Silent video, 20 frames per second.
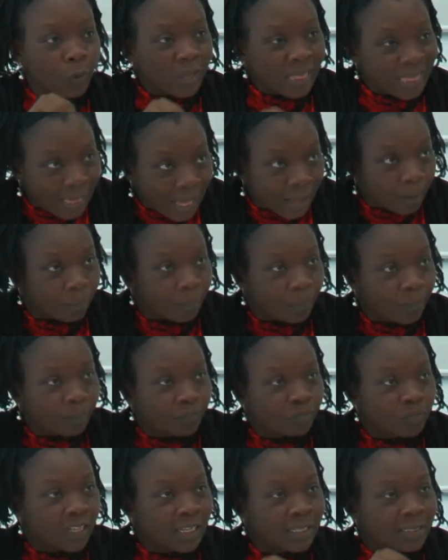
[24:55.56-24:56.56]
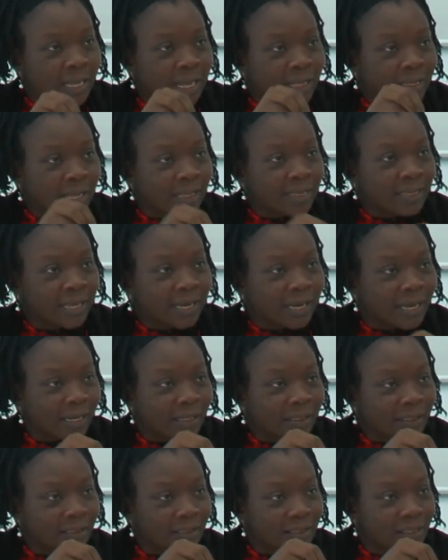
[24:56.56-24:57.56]
with them is that then they
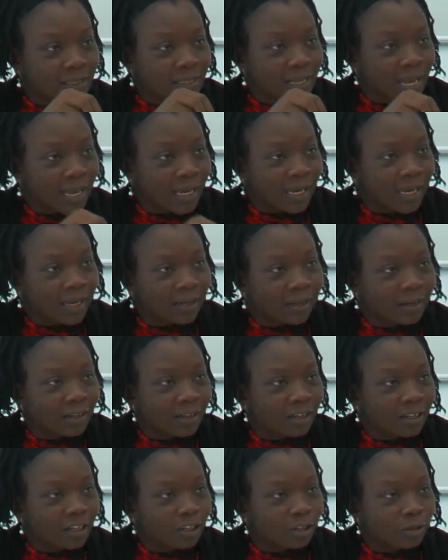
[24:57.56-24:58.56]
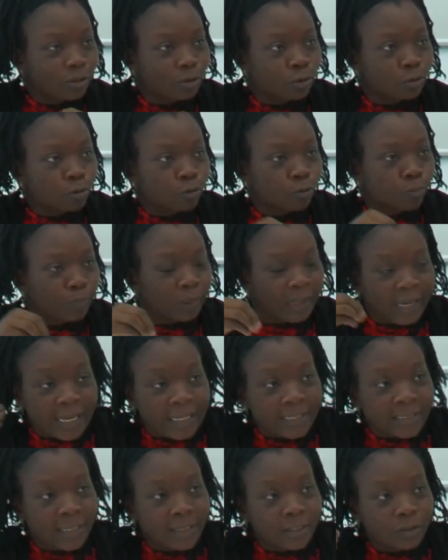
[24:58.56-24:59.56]
can take it to
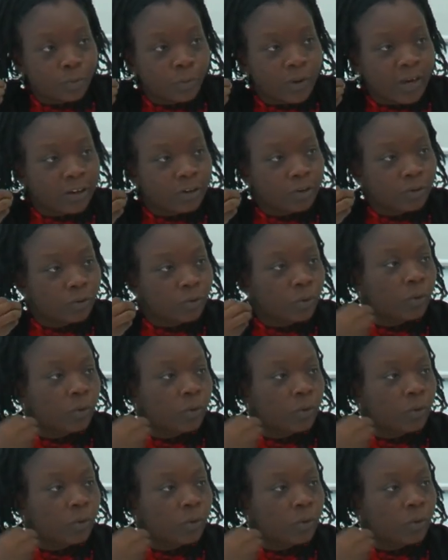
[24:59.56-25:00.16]
places where you